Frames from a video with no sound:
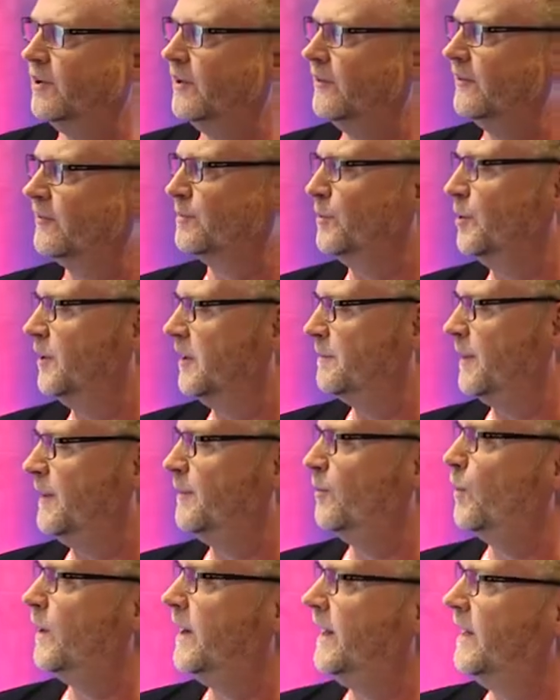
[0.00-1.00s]
doing this morning,
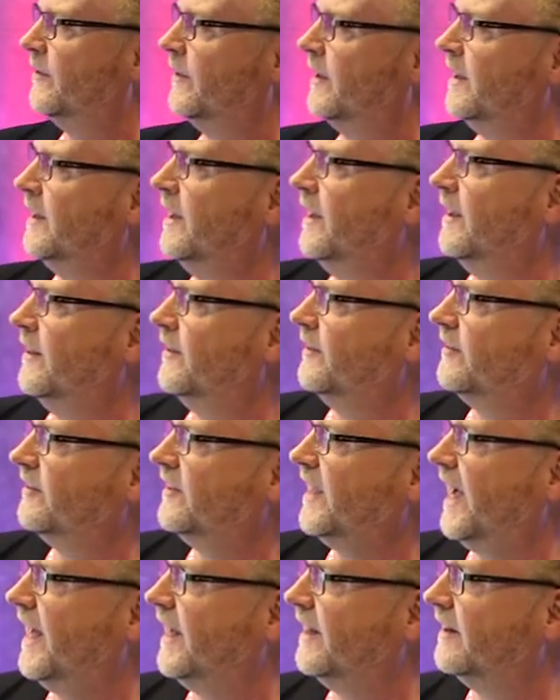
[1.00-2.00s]
people winning on the
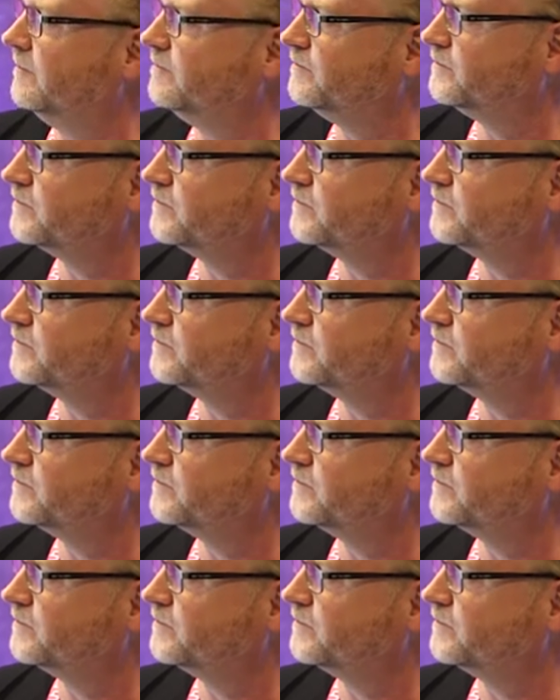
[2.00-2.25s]
stand.